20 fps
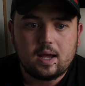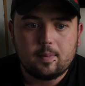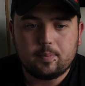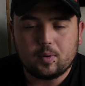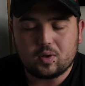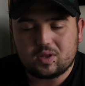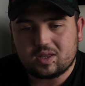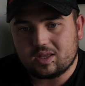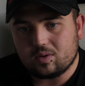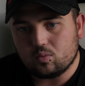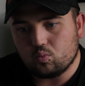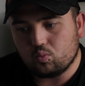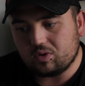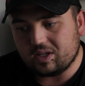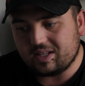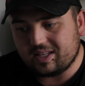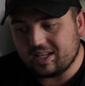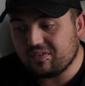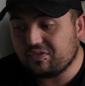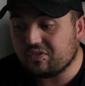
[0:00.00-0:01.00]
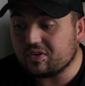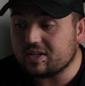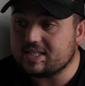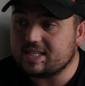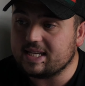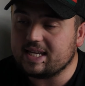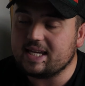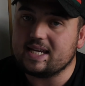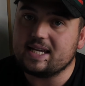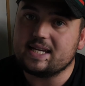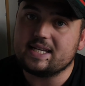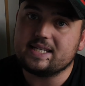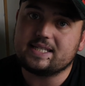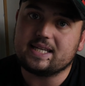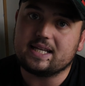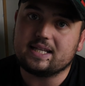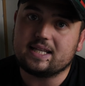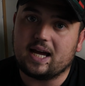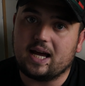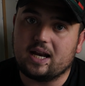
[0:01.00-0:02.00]
But the difference
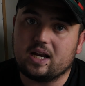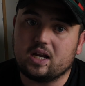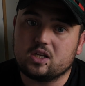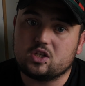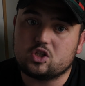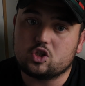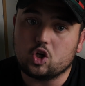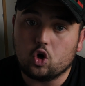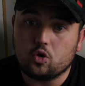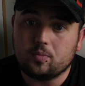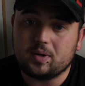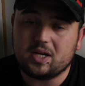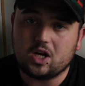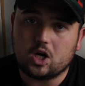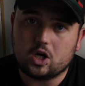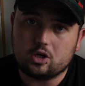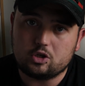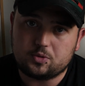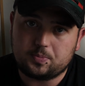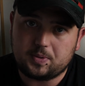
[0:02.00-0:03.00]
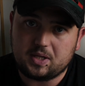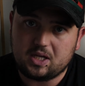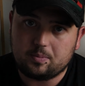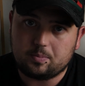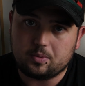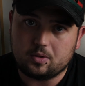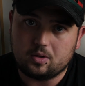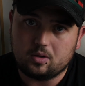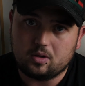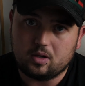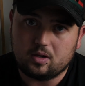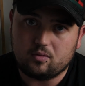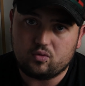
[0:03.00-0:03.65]
is that so many Irish people